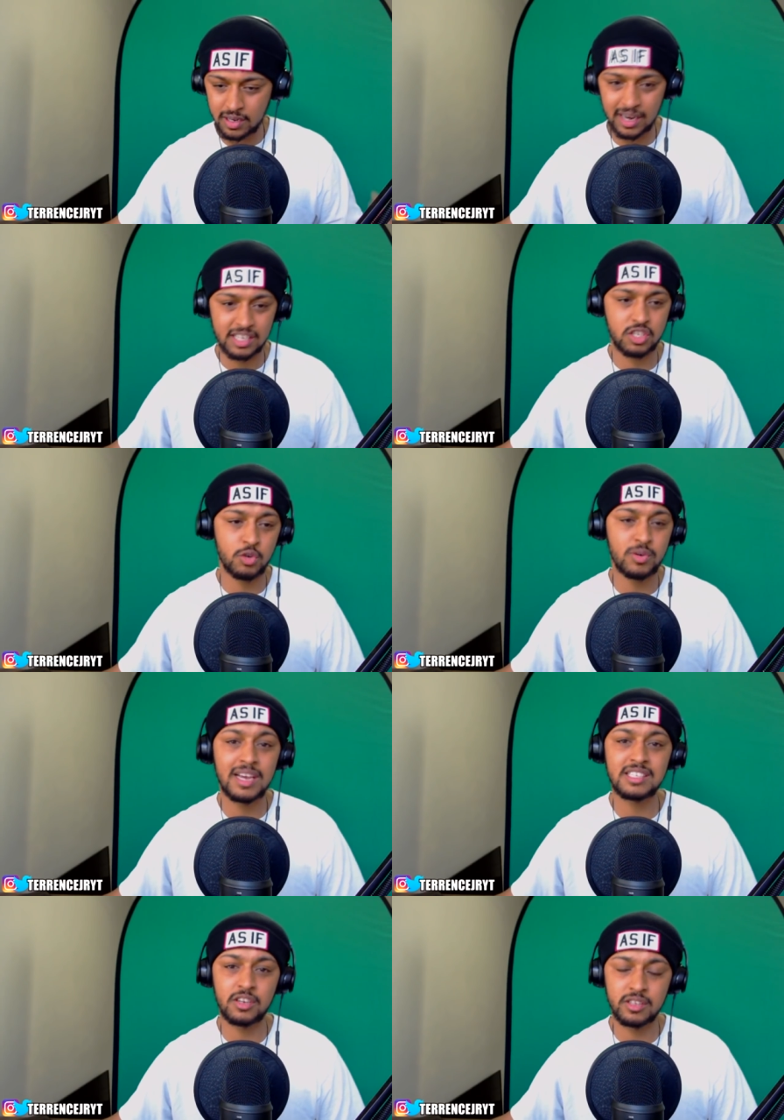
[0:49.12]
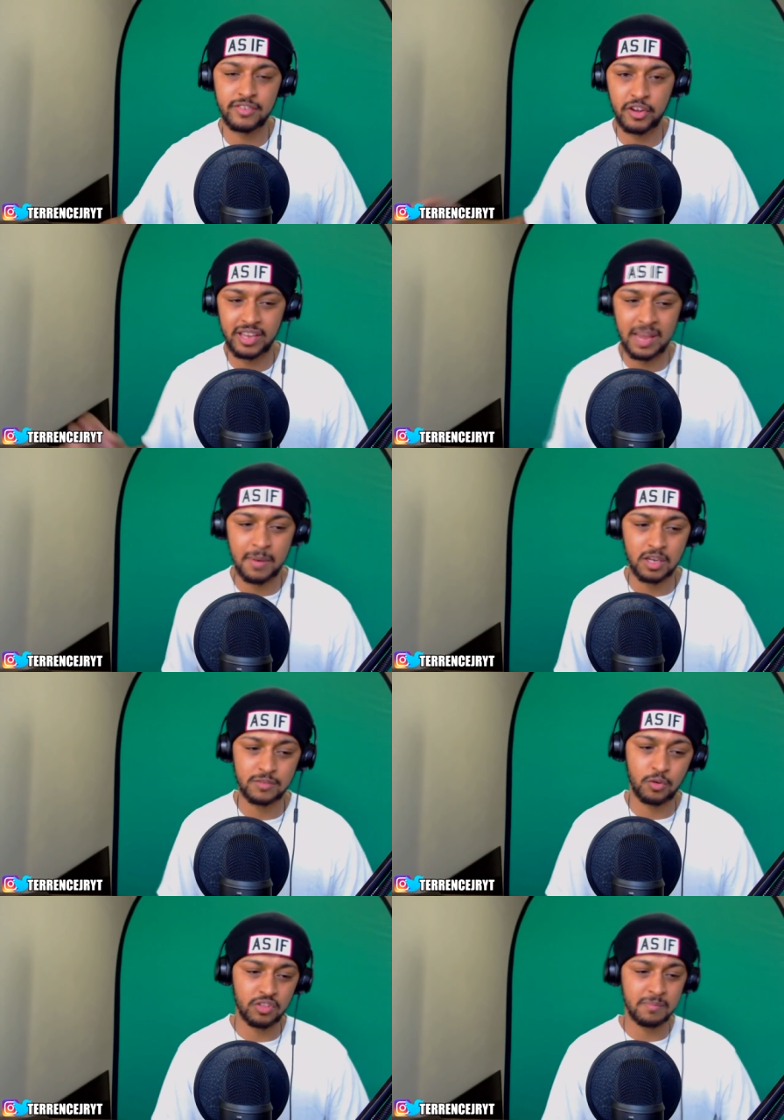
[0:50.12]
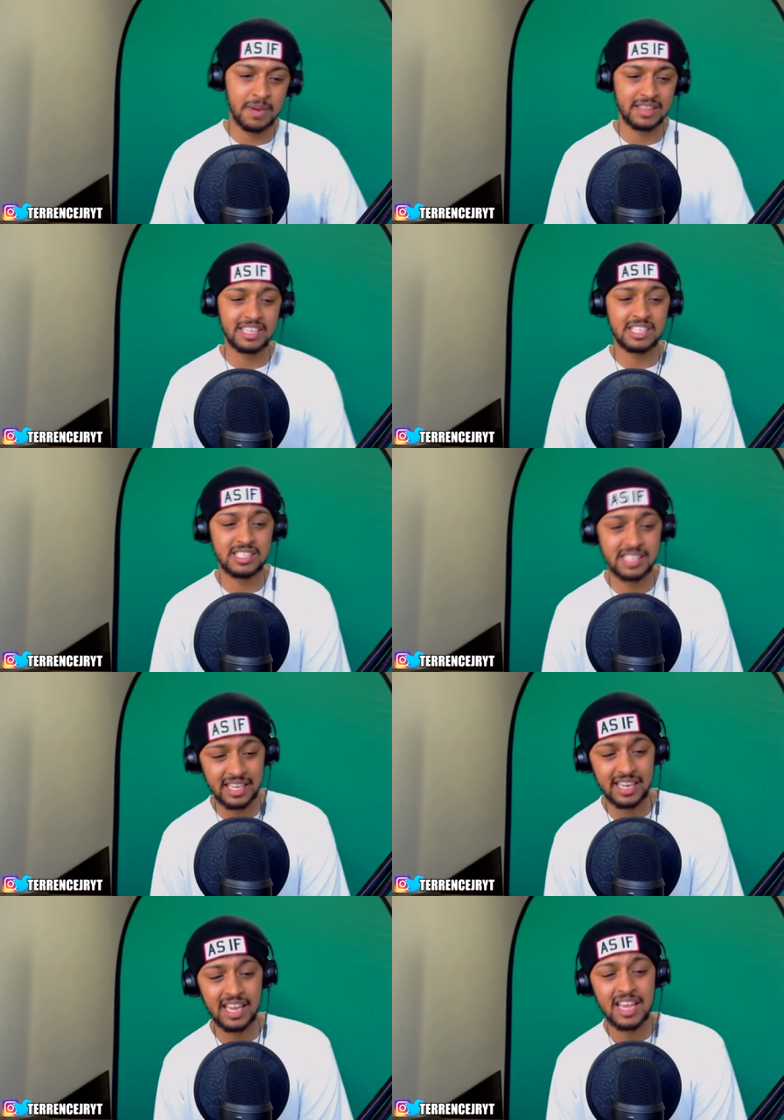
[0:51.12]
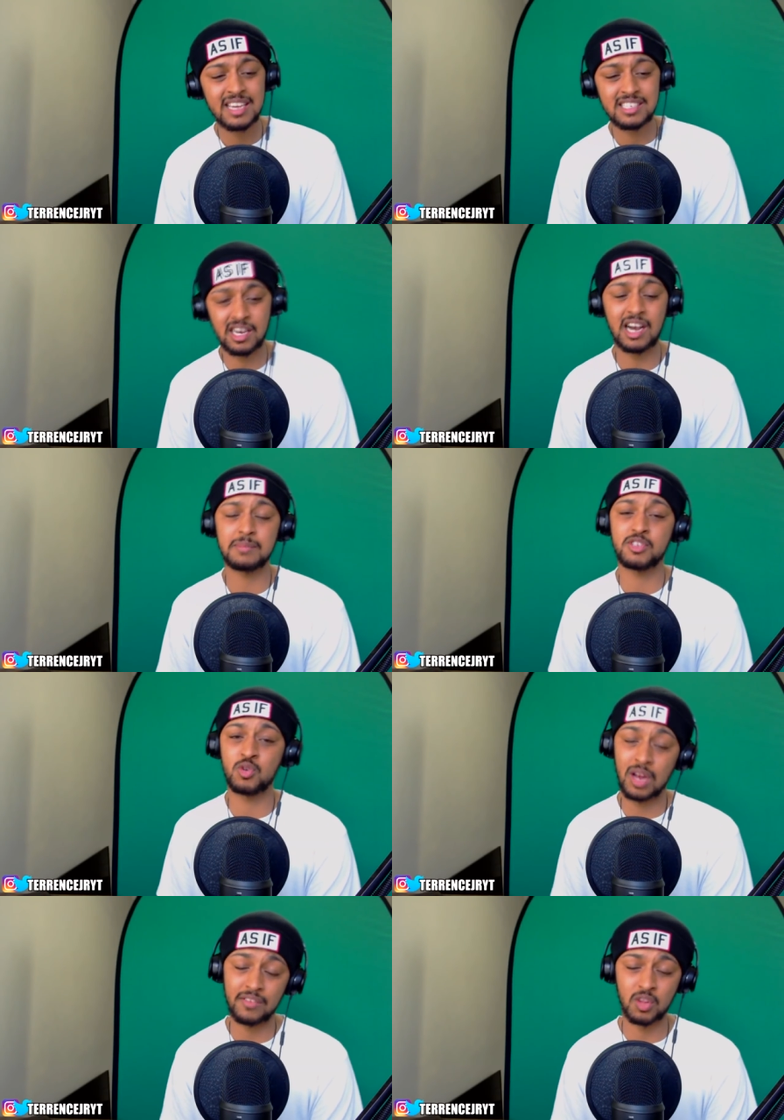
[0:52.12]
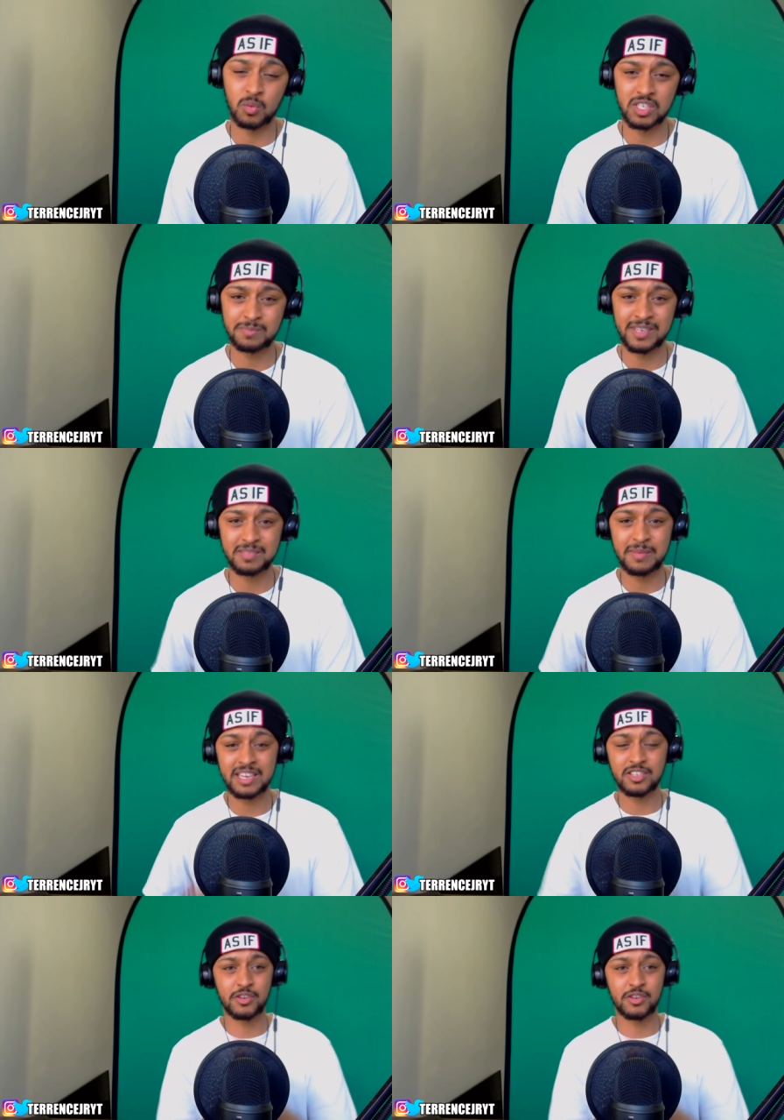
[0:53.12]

Yeah, like 2 days ago this video came out. It's Fourth Impact singing Times 2 live on the Wishbus, man.